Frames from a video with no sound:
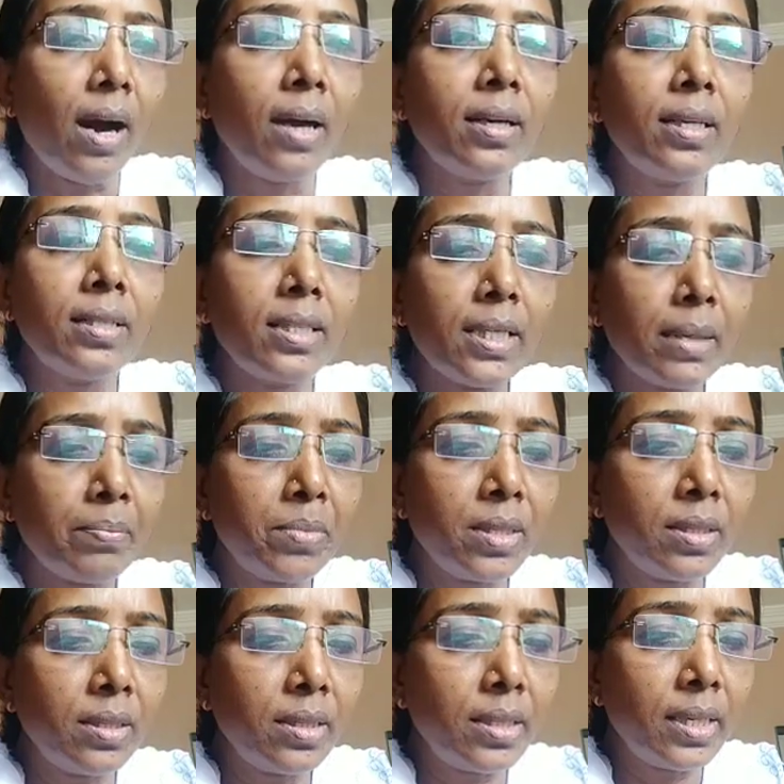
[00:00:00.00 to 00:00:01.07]
under
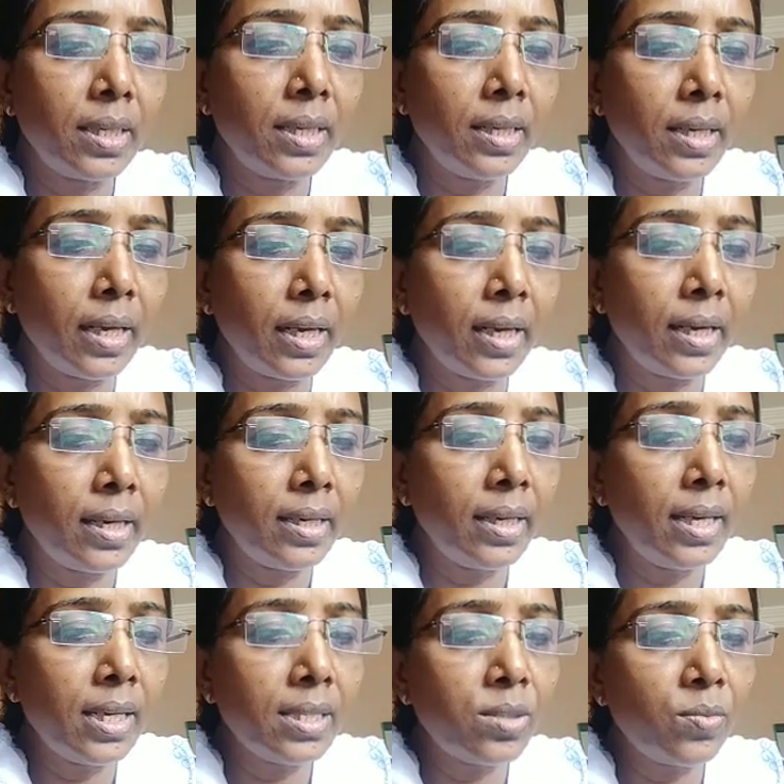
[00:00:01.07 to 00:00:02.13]
Chapter 3A
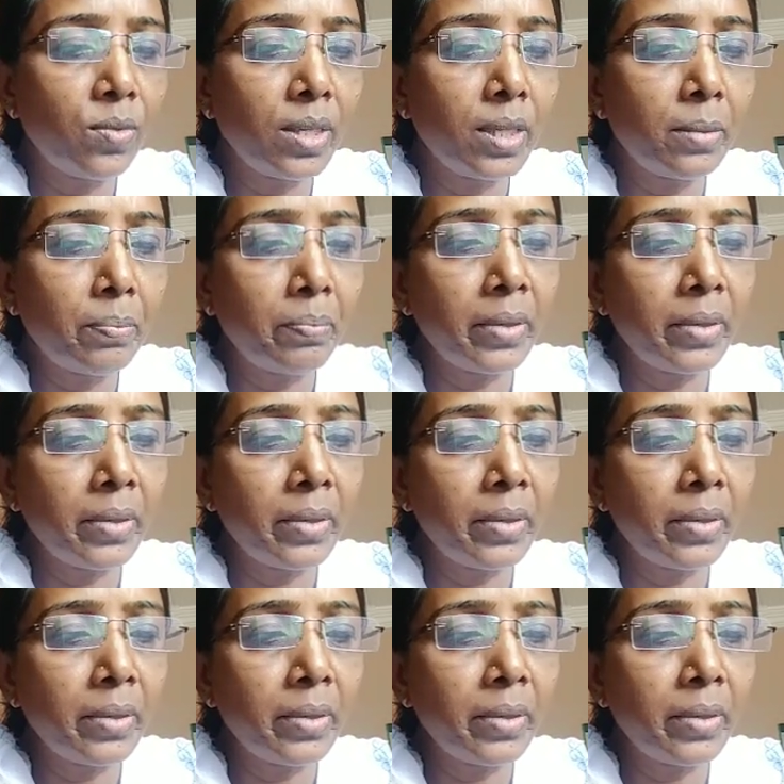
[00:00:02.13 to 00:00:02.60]
deals with